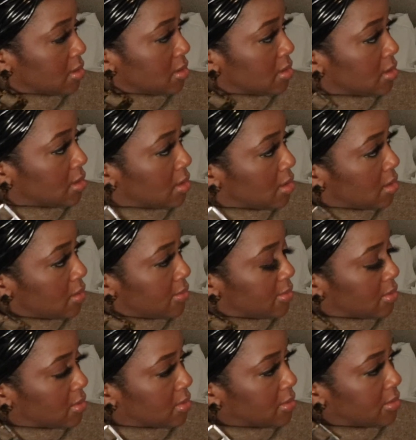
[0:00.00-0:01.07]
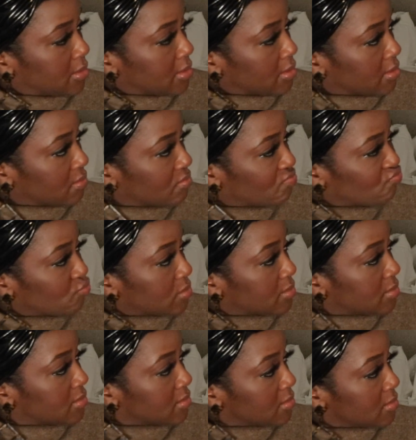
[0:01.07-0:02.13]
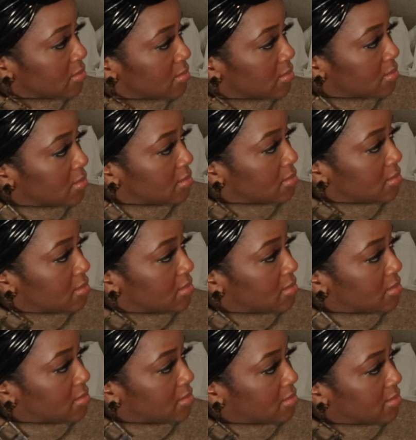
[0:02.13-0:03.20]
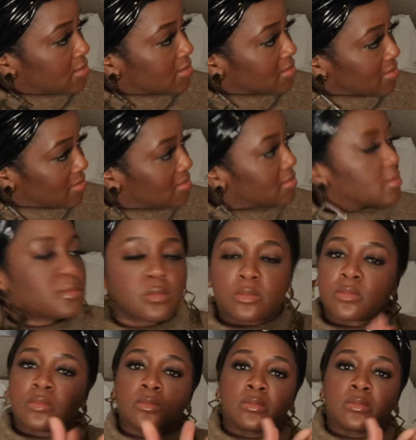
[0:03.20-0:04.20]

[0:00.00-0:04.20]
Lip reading: (silent)